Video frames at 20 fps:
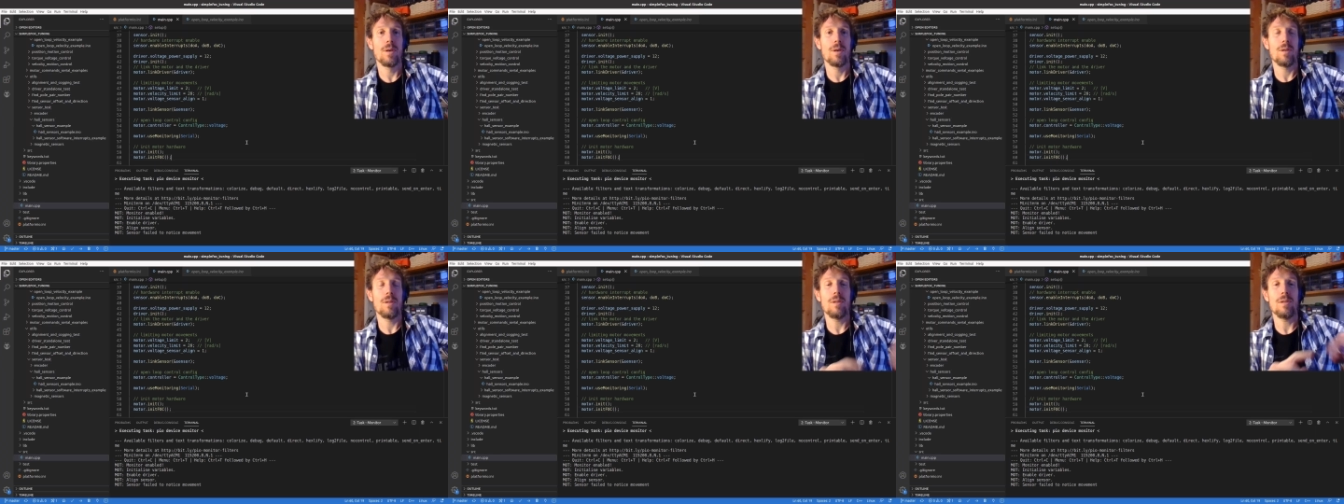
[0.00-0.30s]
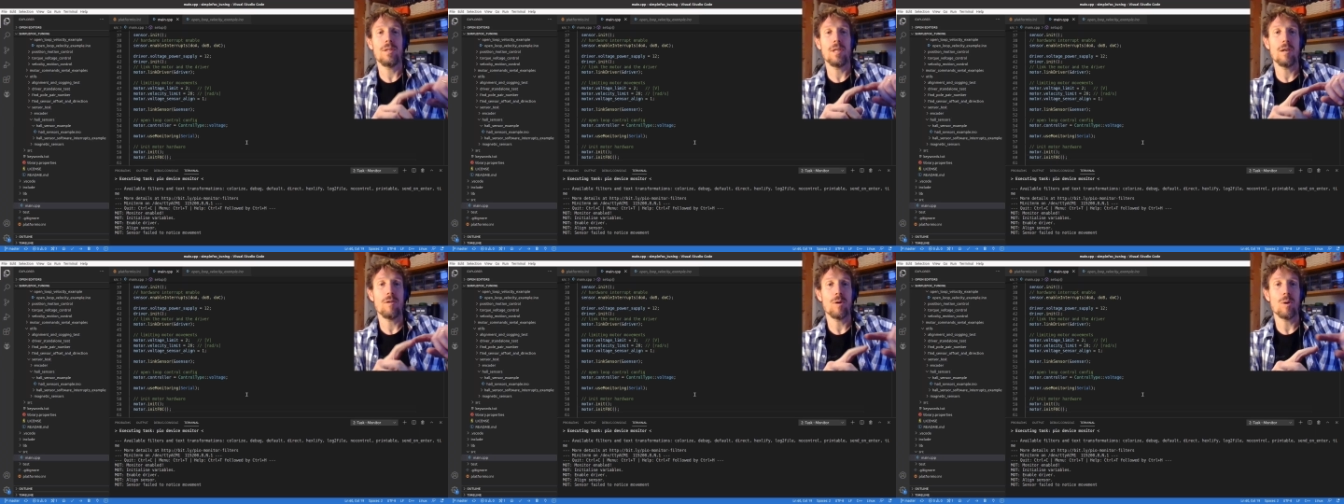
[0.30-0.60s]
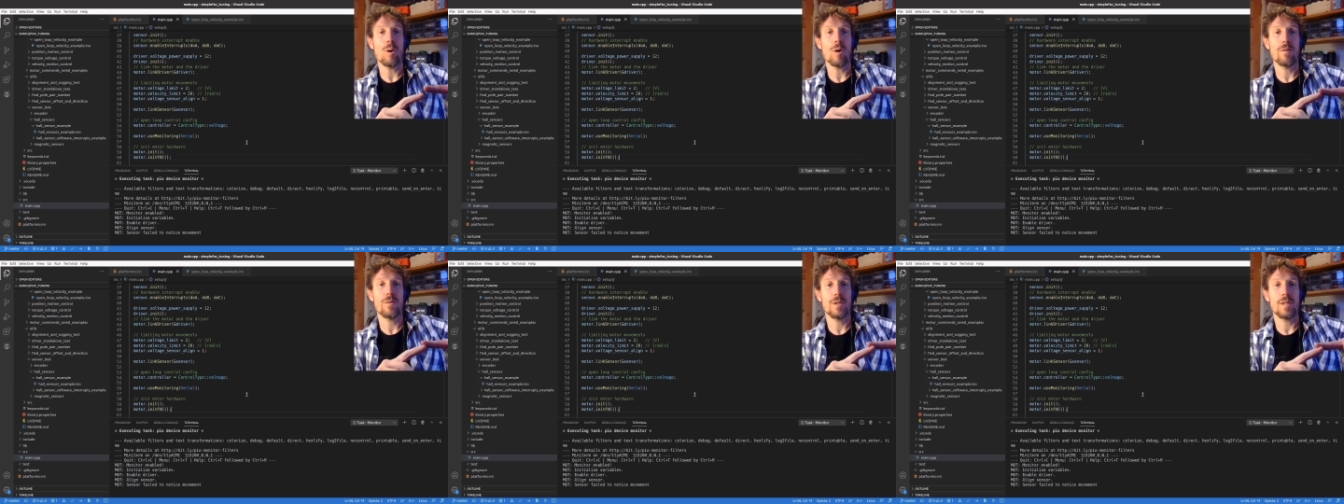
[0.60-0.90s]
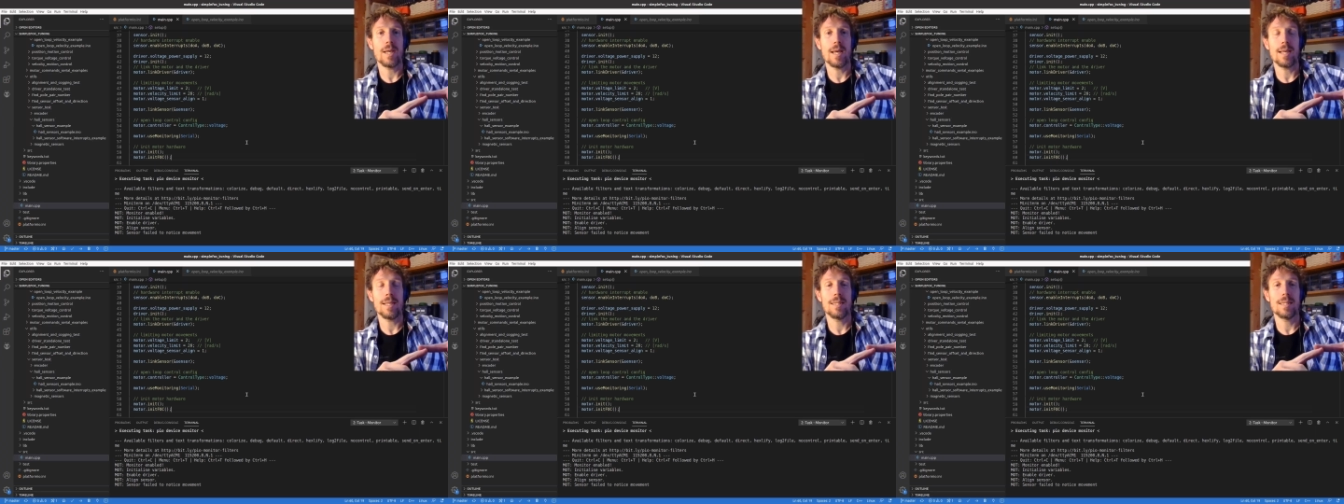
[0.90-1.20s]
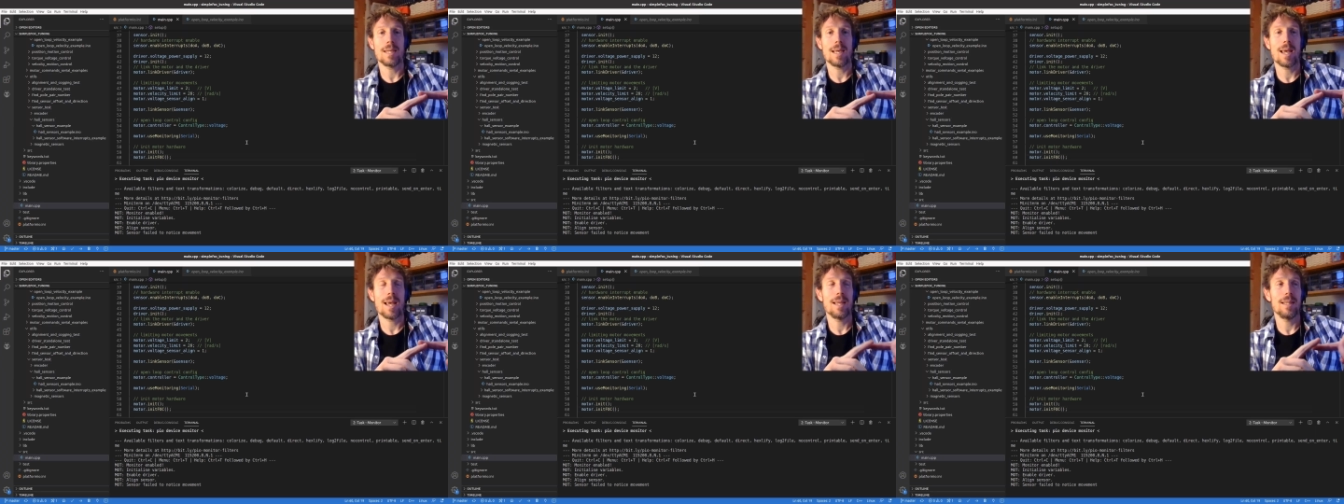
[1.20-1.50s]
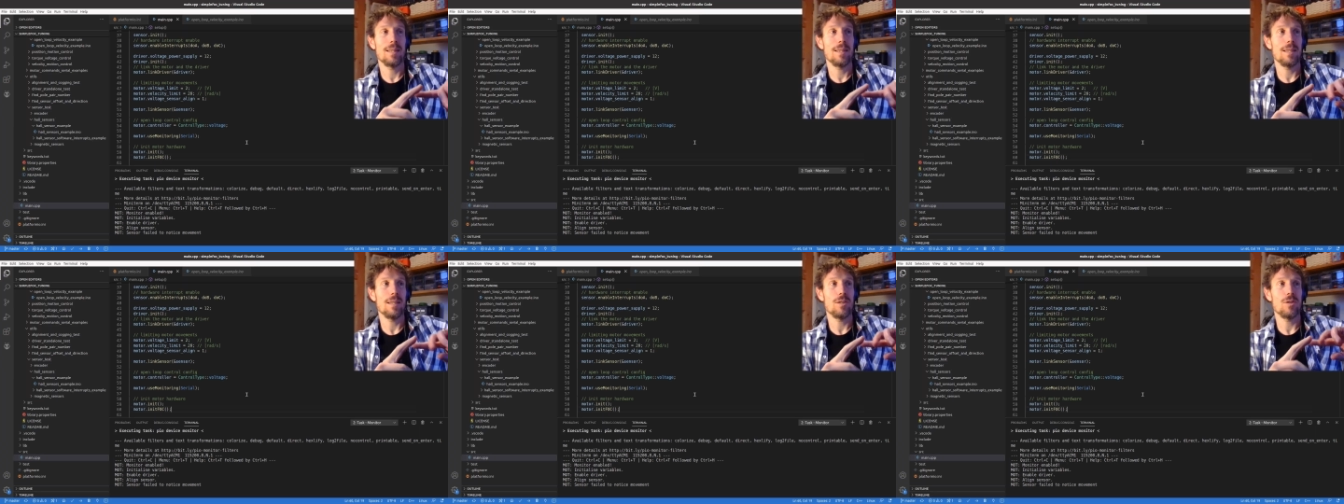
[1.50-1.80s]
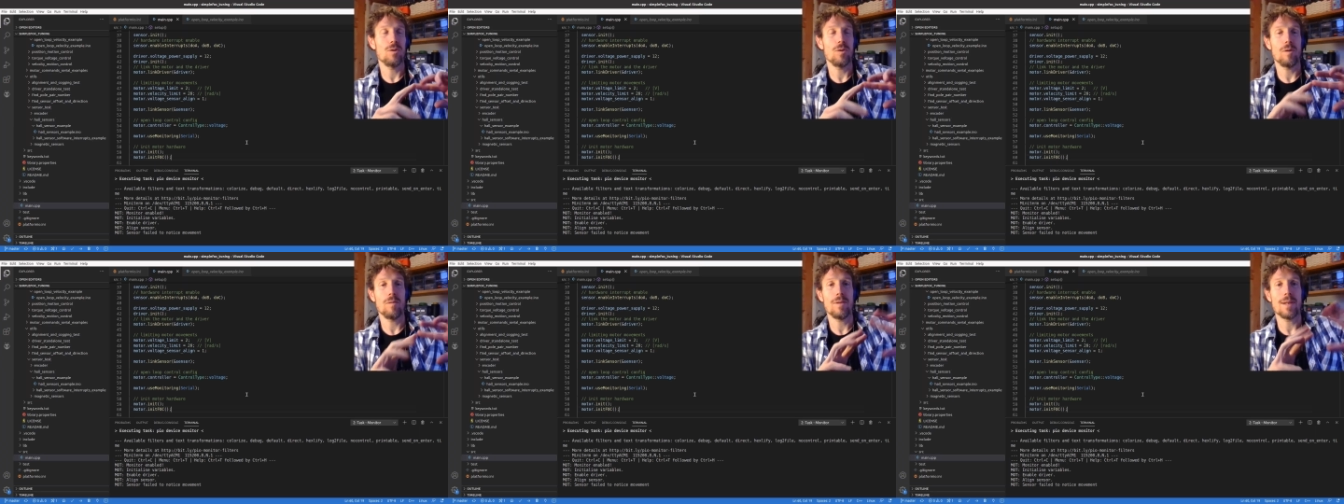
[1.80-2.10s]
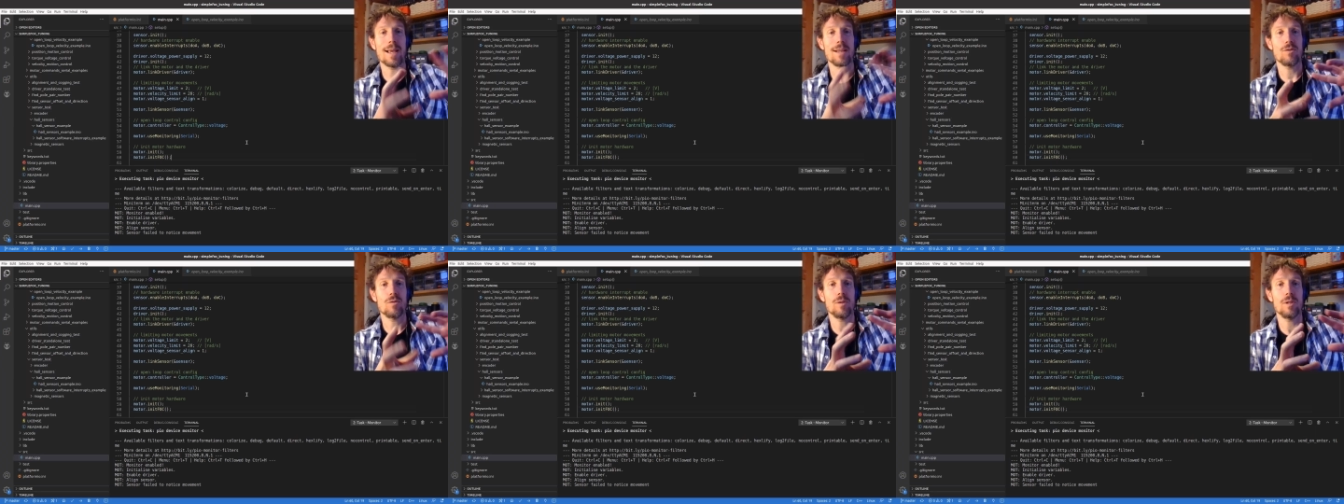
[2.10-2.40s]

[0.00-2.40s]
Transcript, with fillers: the zero offset and the sort of natural